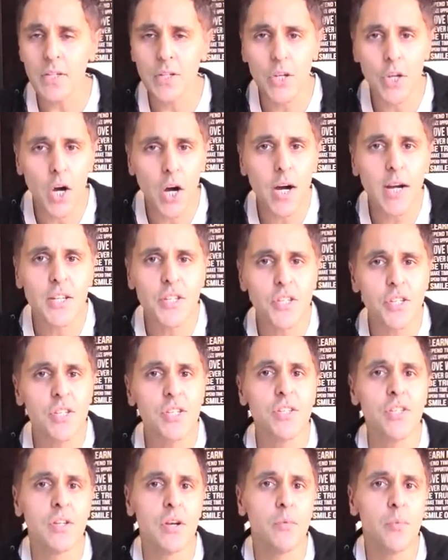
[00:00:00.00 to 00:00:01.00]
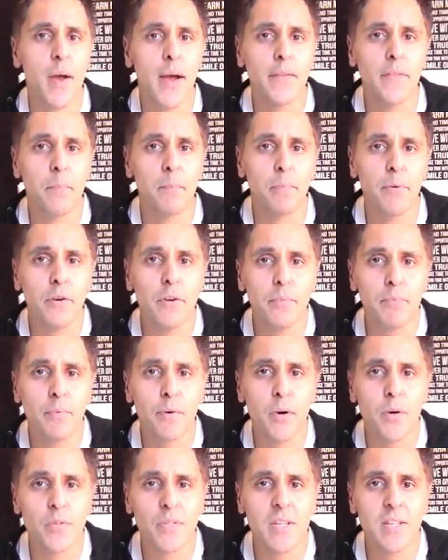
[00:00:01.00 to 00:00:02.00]
not just around the birth
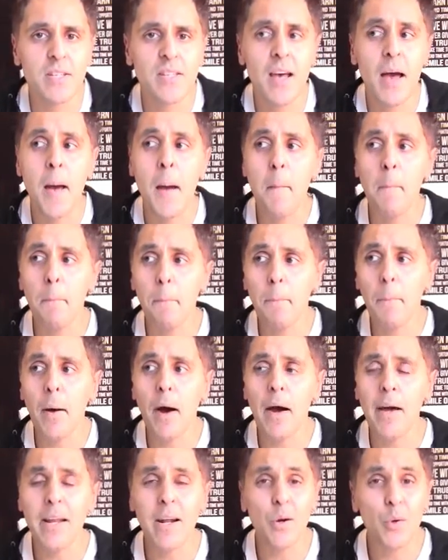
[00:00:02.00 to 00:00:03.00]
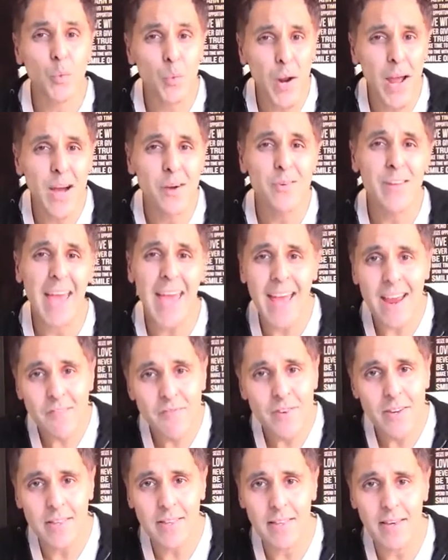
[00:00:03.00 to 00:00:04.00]
process, but around
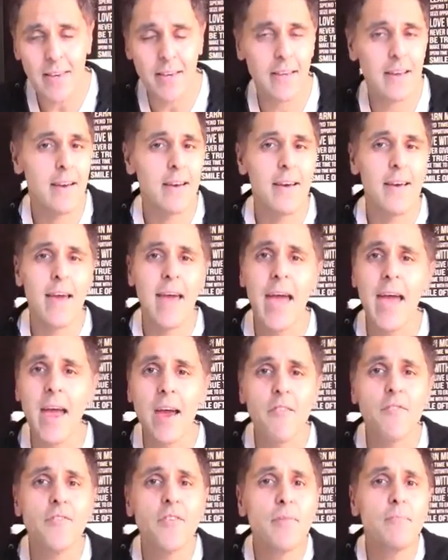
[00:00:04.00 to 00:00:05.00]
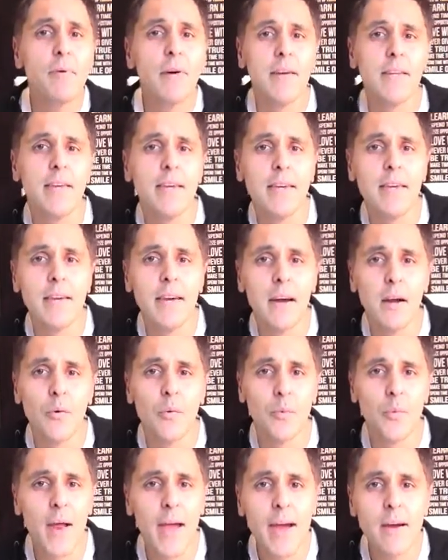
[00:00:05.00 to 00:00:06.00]
everything. Everybody
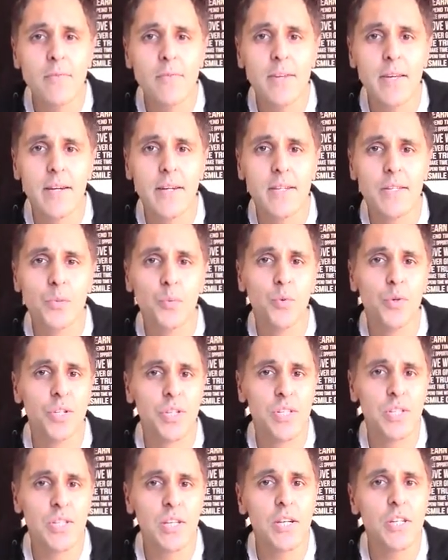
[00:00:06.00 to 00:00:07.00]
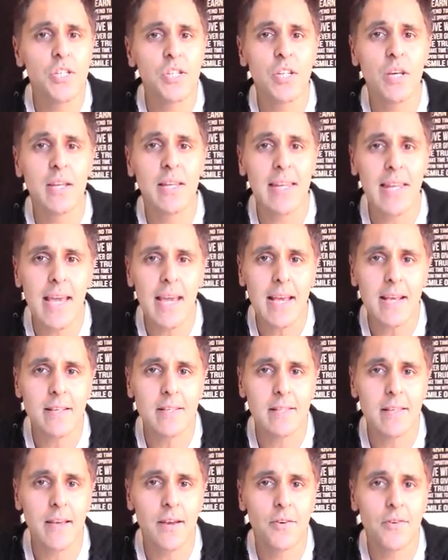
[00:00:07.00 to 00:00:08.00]
around us were such
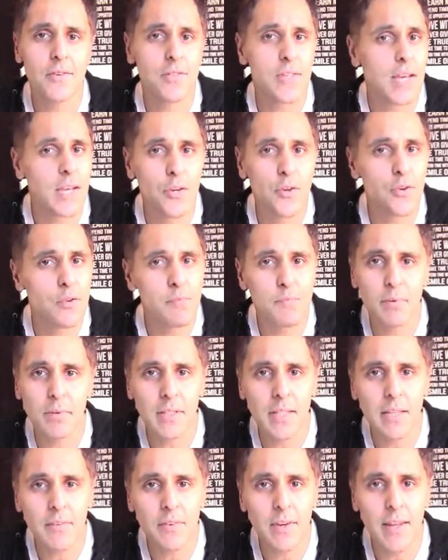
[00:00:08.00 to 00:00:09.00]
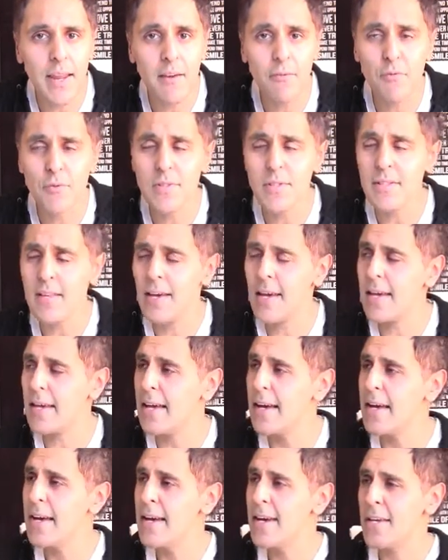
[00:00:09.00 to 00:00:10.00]
naysayers. I couldn't believe it. Everyone's like,
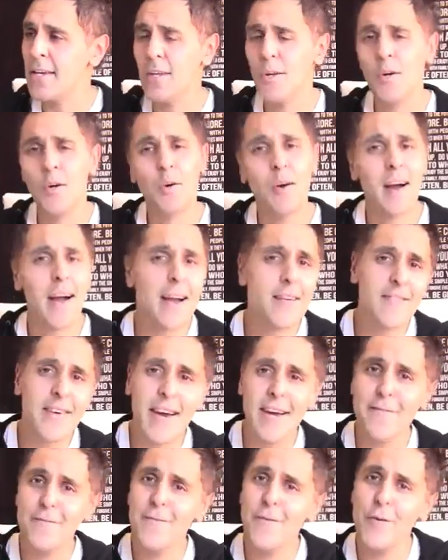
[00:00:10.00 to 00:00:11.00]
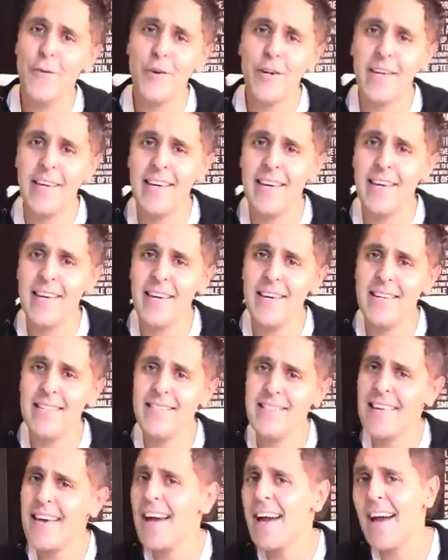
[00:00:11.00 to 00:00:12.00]
you know, I've had four
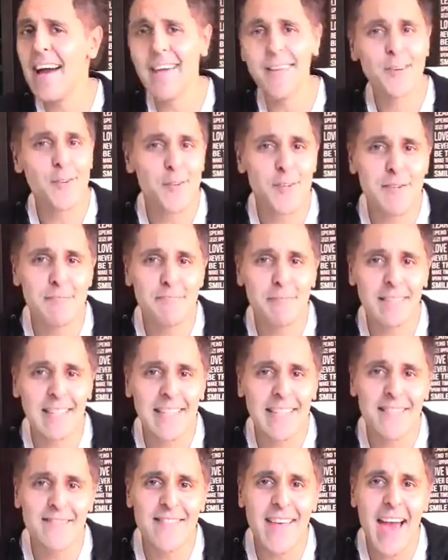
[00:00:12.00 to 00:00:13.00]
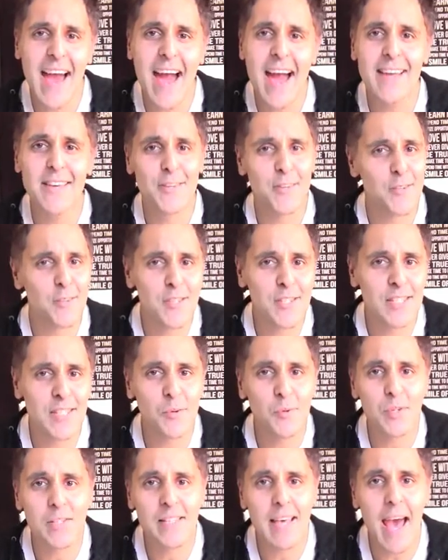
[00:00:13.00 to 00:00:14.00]
kids. Yeah, I know you believe that. You'll
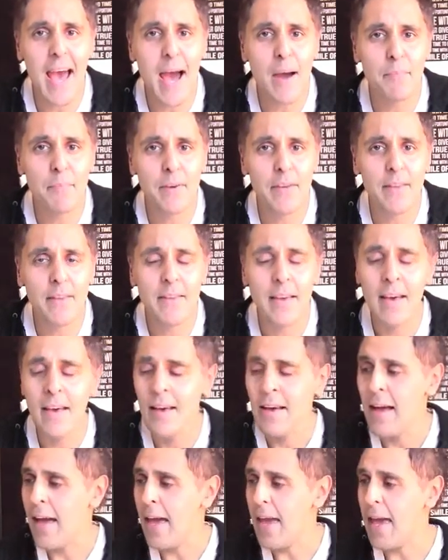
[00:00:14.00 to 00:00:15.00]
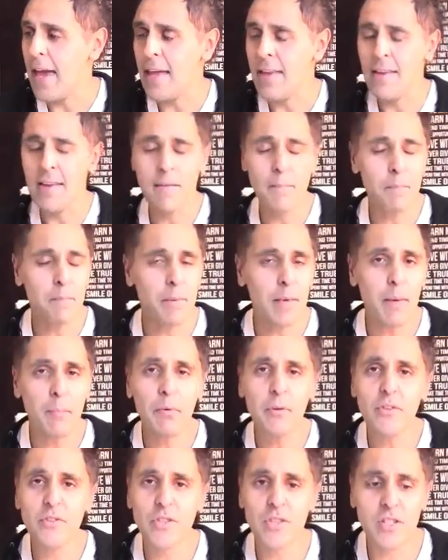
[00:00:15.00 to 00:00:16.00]
see what's happened. And
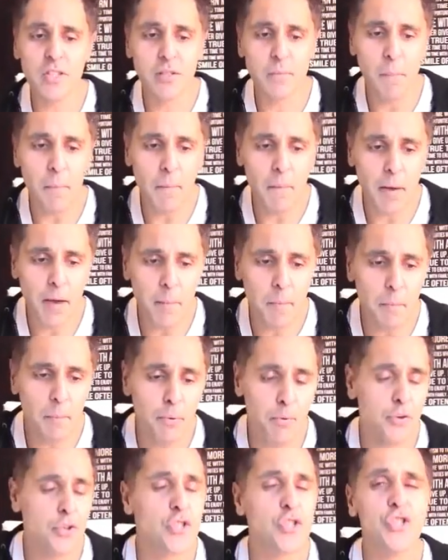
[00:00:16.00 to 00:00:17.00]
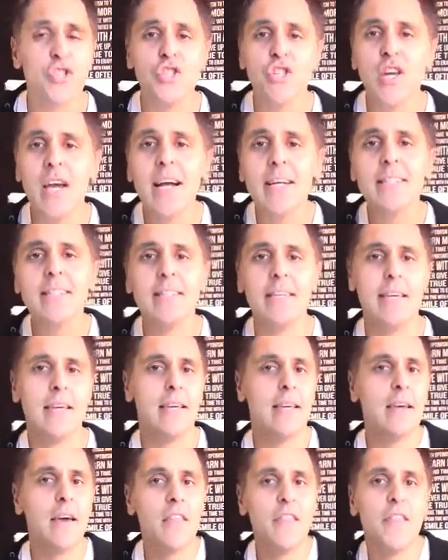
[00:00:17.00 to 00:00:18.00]
people just
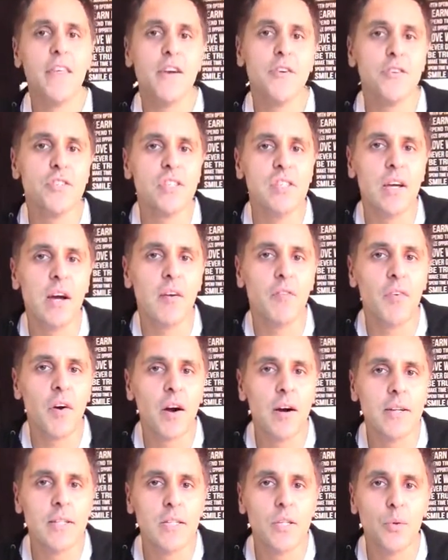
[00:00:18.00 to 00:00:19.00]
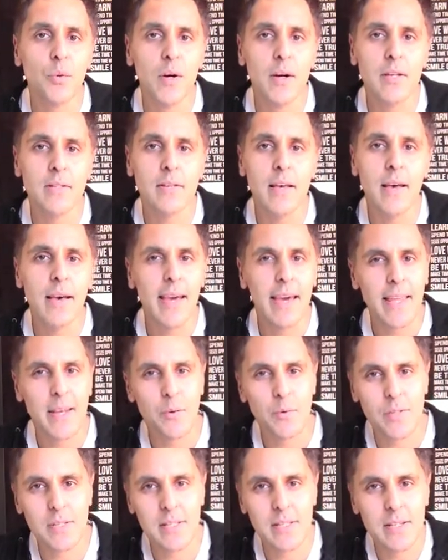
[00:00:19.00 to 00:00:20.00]
projecting their stuff onto us. And
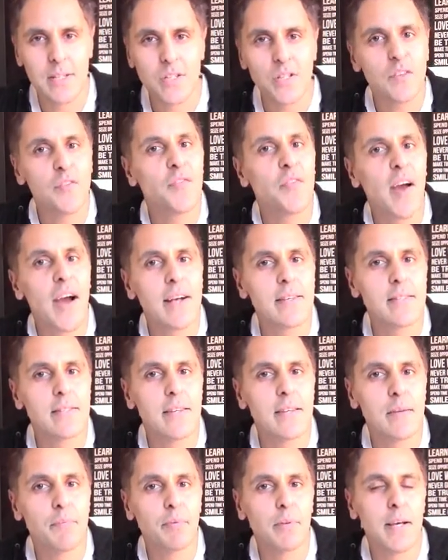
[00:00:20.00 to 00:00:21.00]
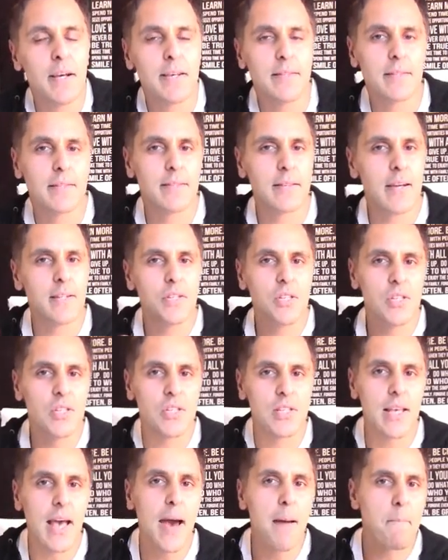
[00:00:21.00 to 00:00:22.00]
it was such a fascinating place because I
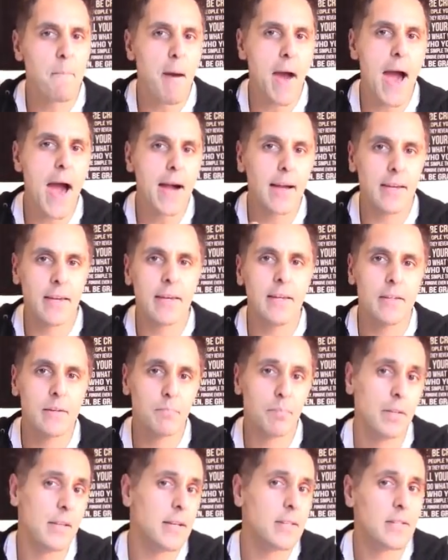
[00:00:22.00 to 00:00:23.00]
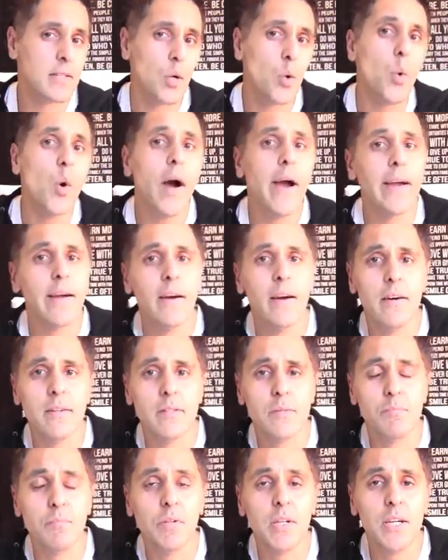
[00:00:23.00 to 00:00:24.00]
just sat back in a place of quiet
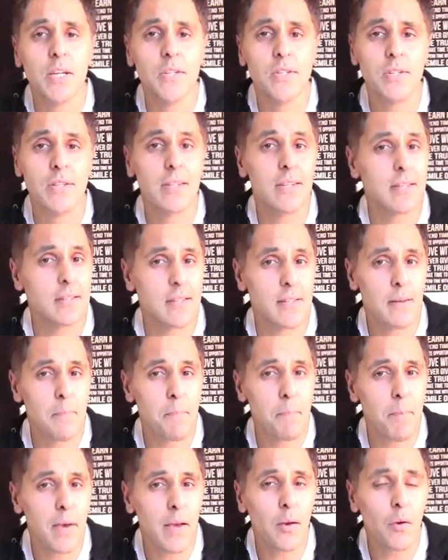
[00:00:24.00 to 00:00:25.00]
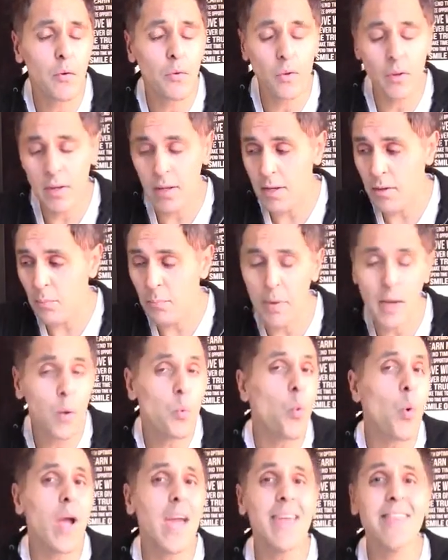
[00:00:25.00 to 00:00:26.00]
contemplation because in a big in a
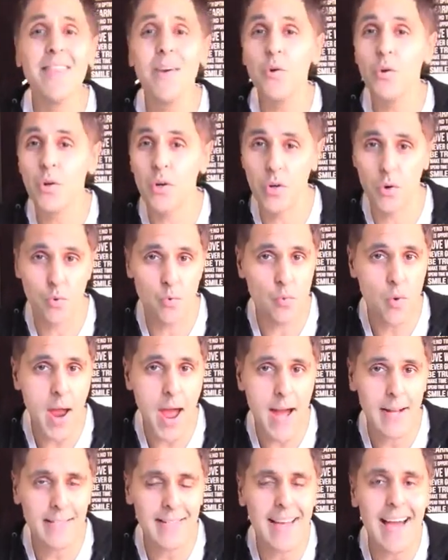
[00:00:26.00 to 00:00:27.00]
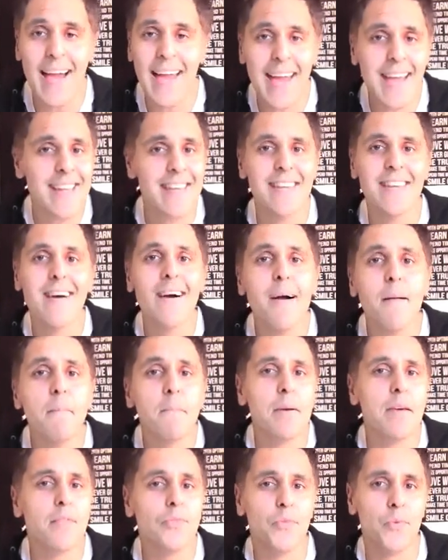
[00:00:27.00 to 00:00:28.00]
big way they were correct. I had
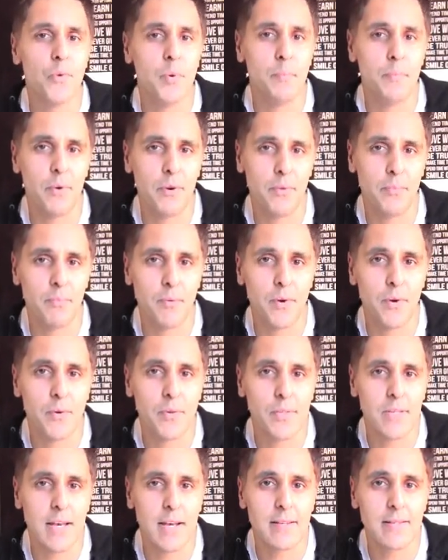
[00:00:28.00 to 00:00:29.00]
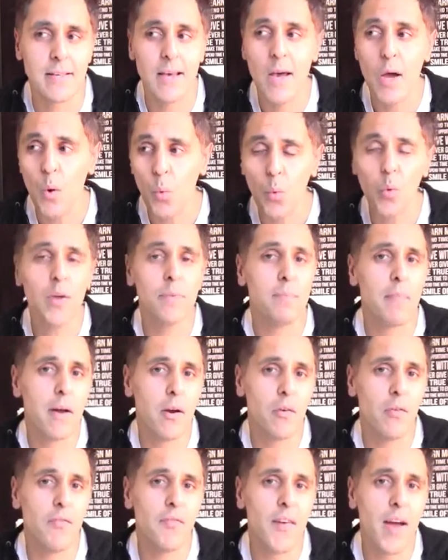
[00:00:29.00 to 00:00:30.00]
not been through a birth process with my
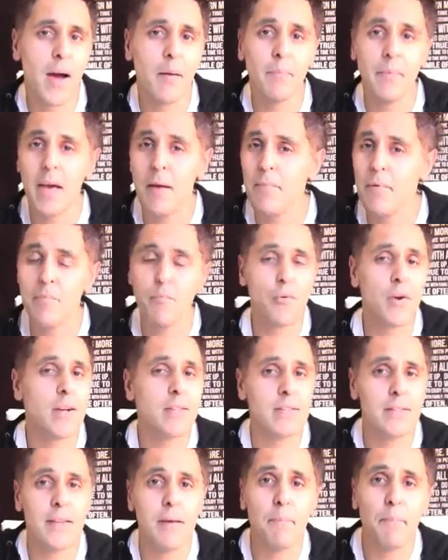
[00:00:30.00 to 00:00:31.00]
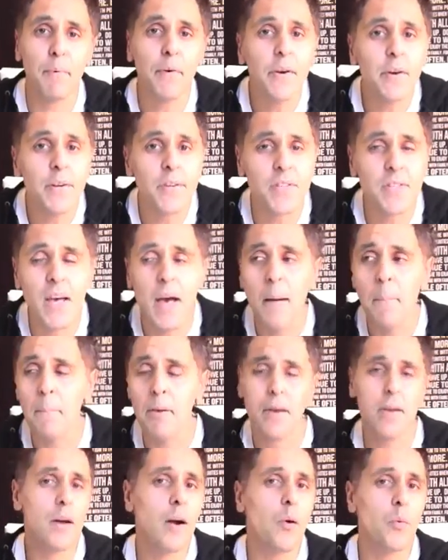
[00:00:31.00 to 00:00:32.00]
own family. I've been present at births,
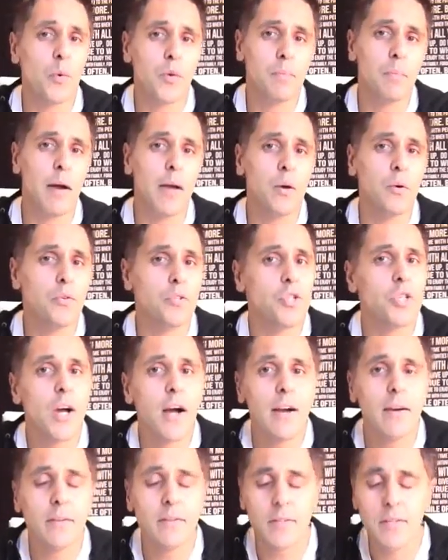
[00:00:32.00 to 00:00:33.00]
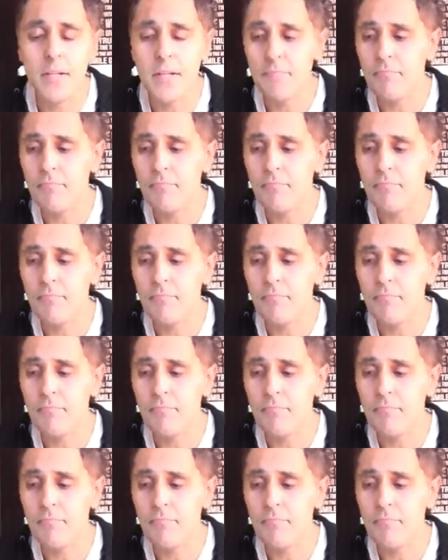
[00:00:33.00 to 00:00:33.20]
but not with my own child.